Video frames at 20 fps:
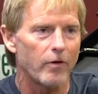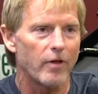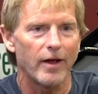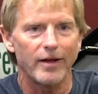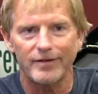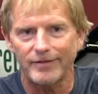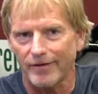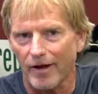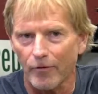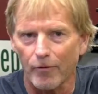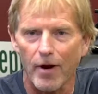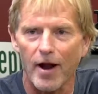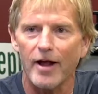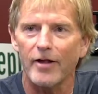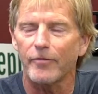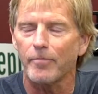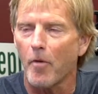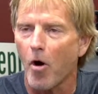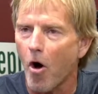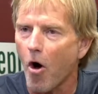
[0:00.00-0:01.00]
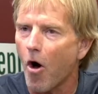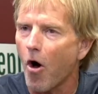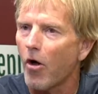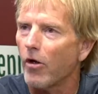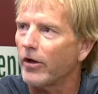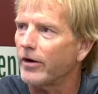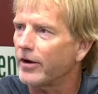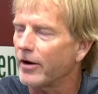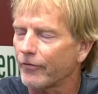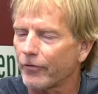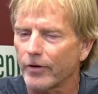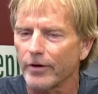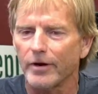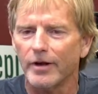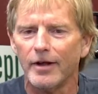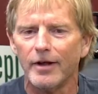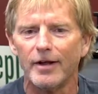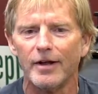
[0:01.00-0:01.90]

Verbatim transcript: like Sunrise Mall and different